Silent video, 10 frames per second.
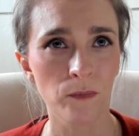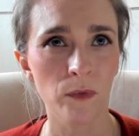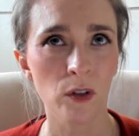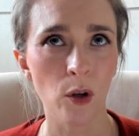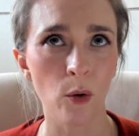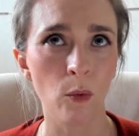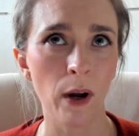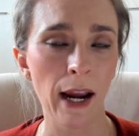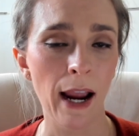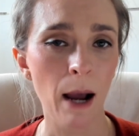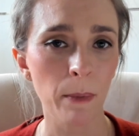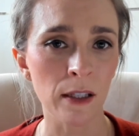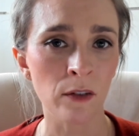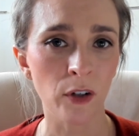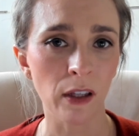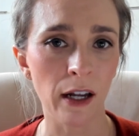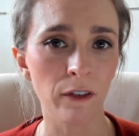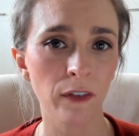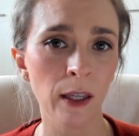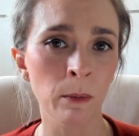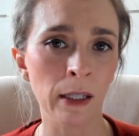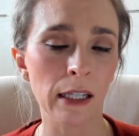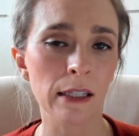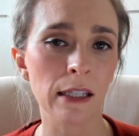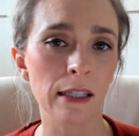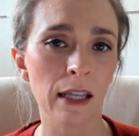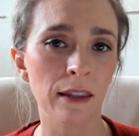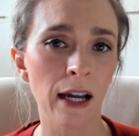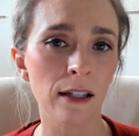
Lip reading: So, what happens for a lot of families is that that